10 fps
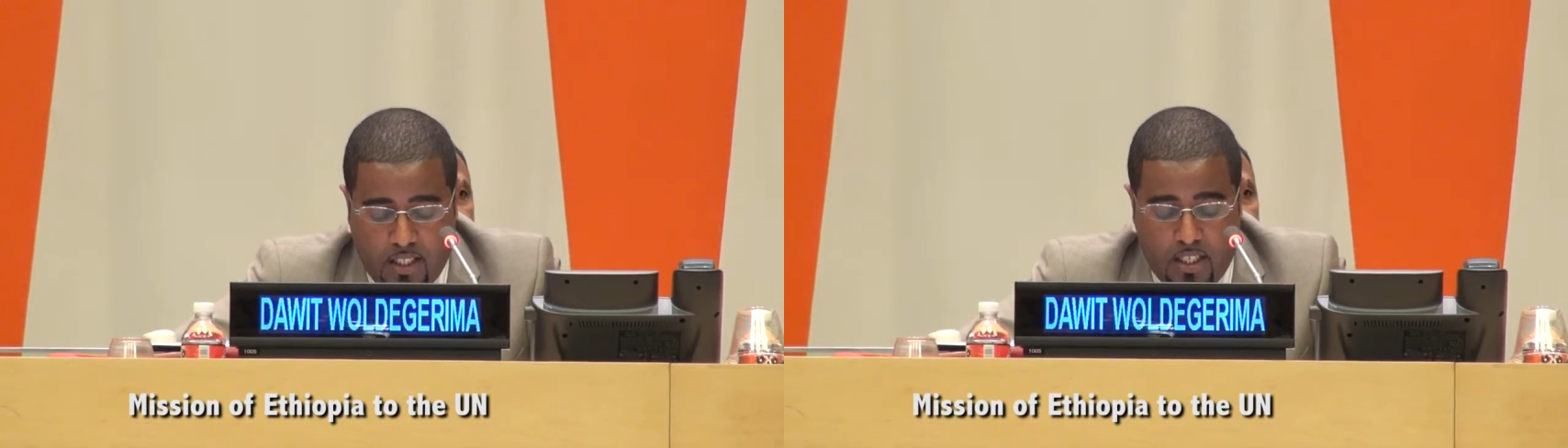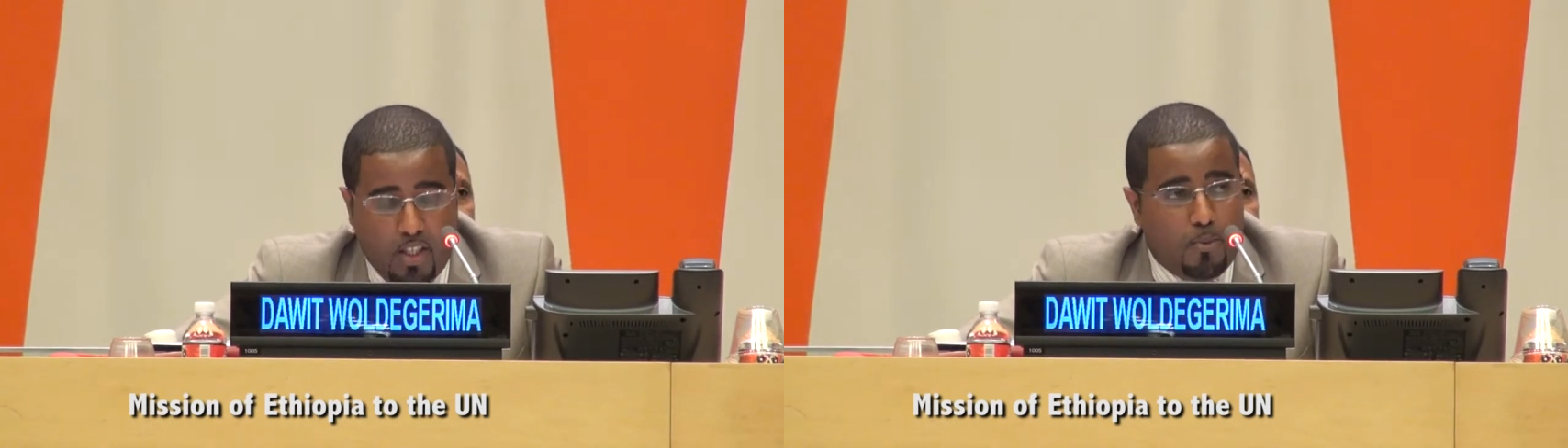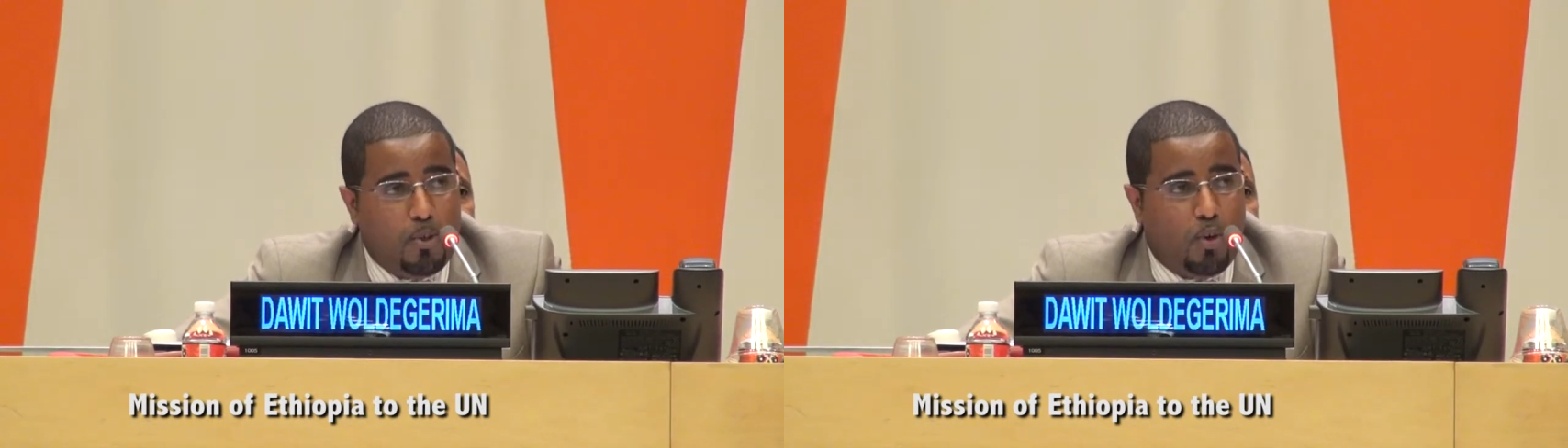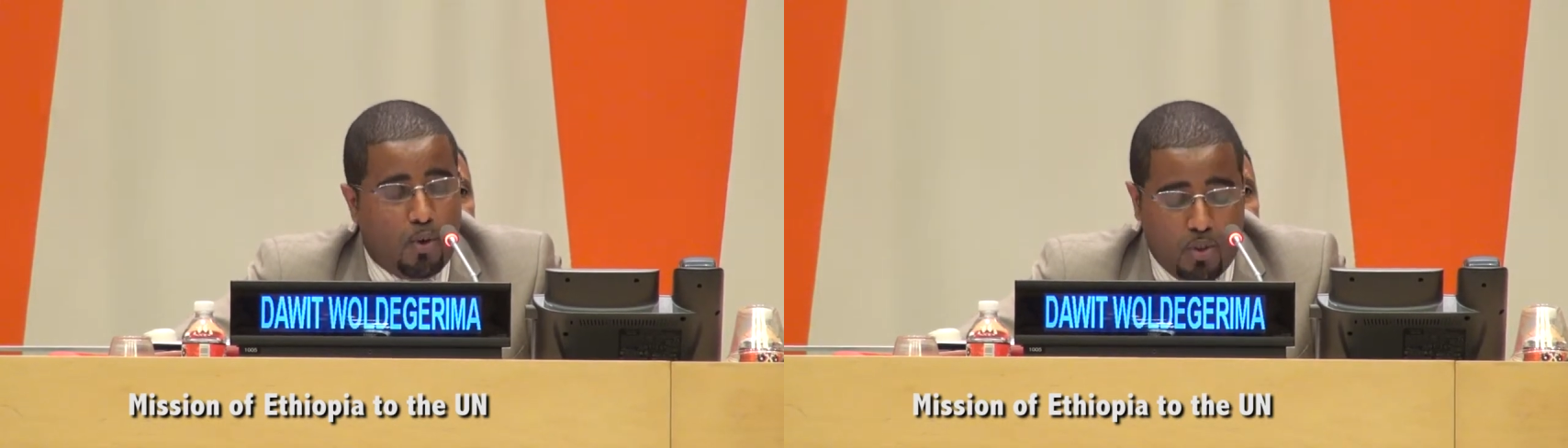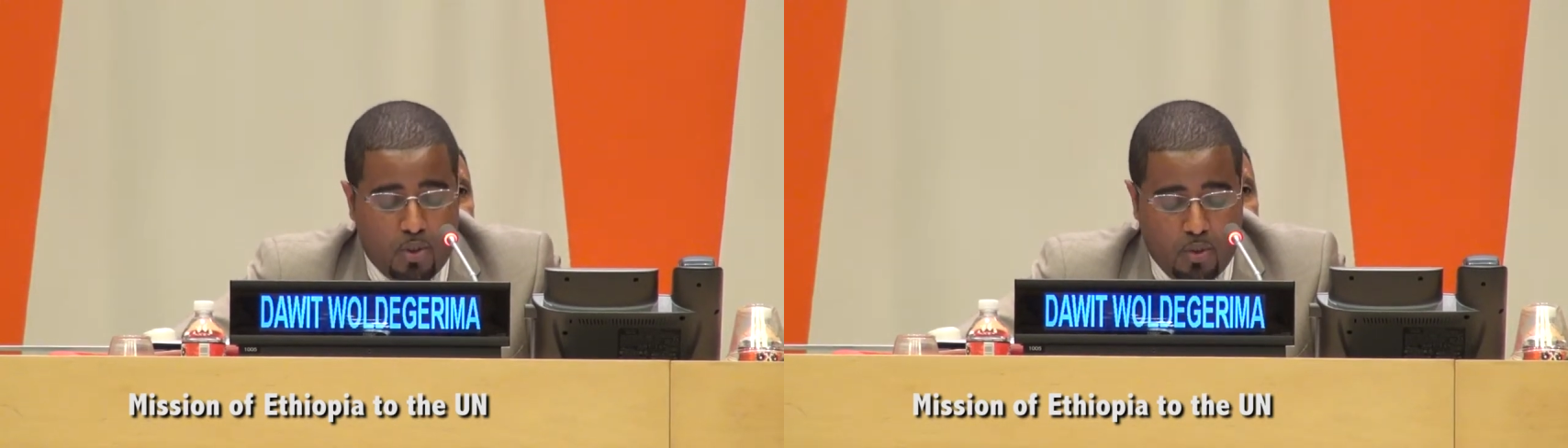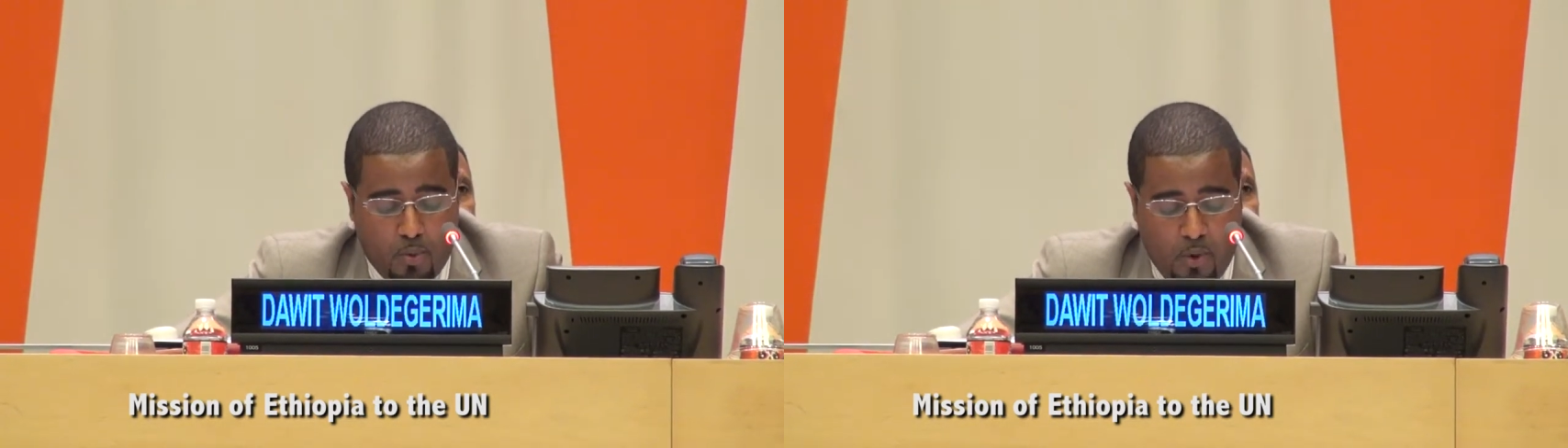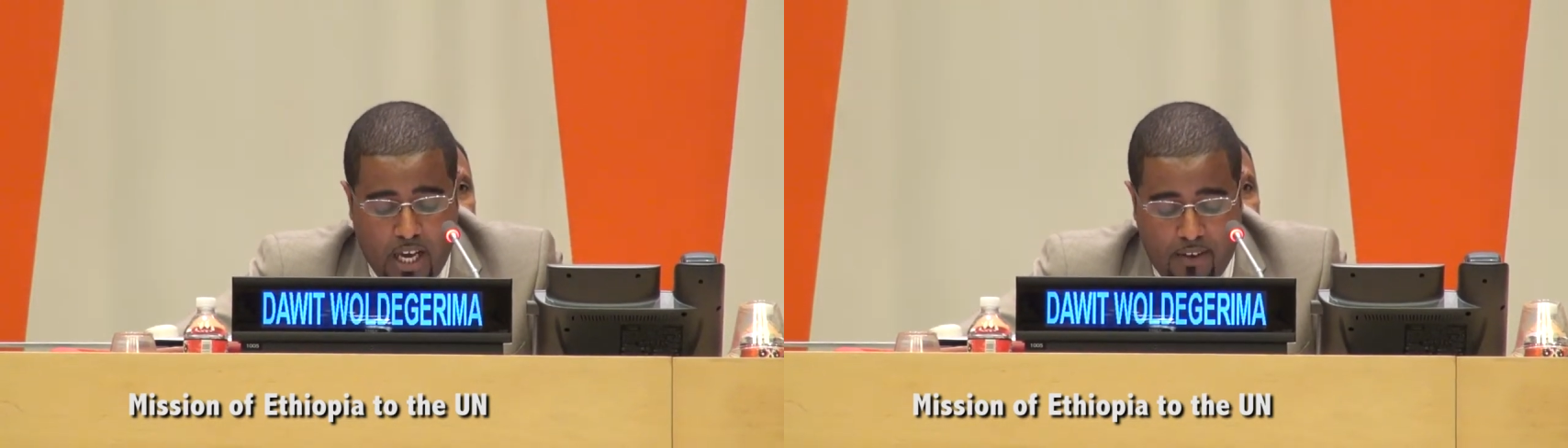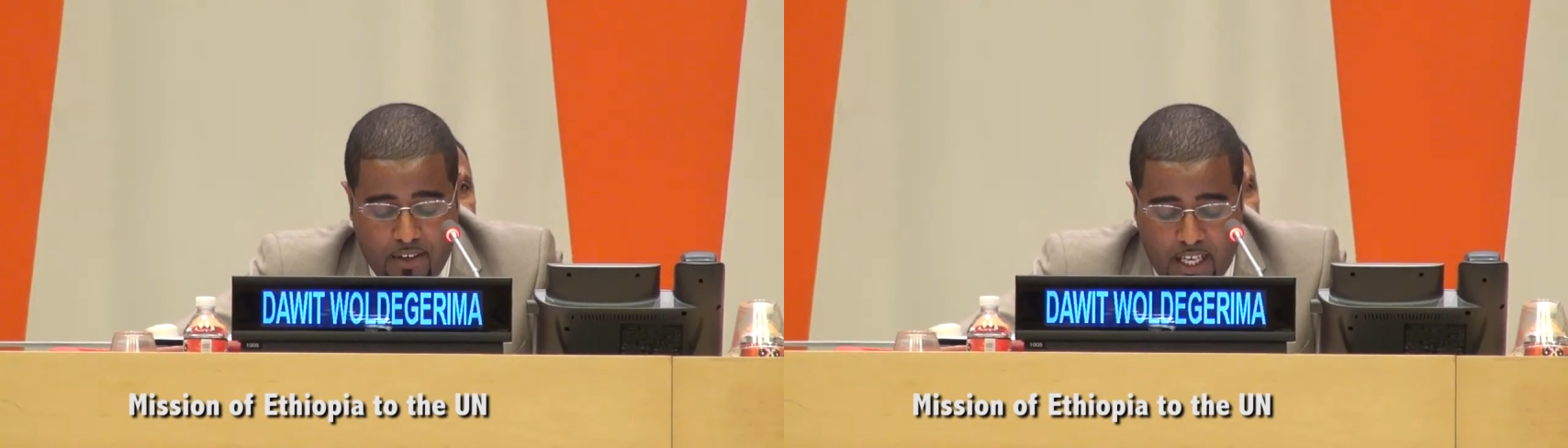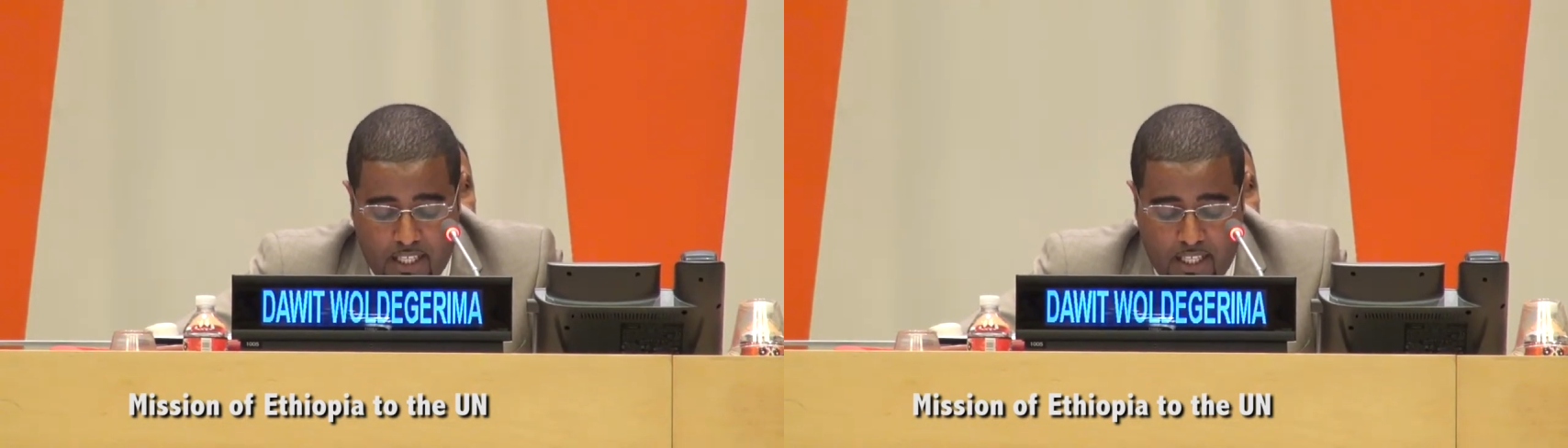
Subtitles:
This is because we have a